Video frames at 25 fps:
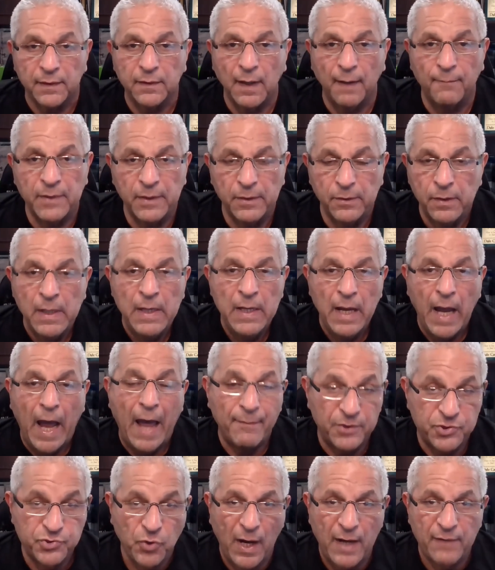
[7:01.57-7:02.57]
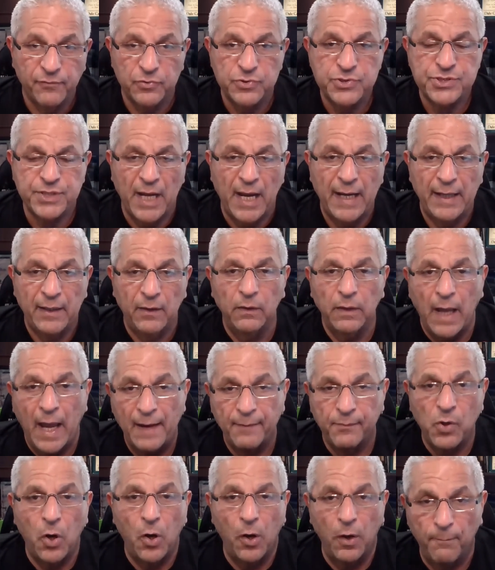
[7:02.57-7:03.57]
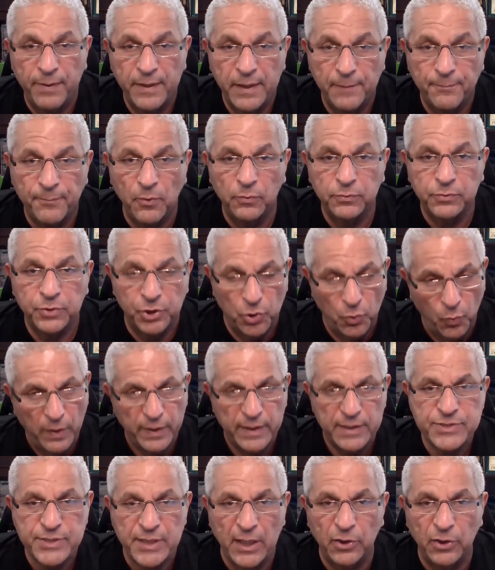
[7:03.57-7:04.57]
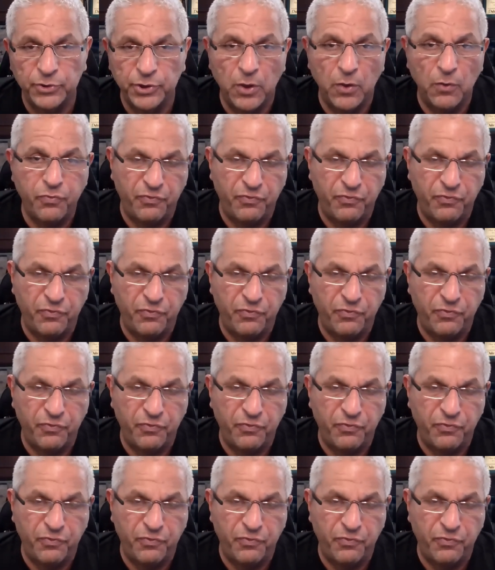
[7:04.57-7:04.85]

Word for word: I mean, I'm a driver style. I call people, do you want to sell? No,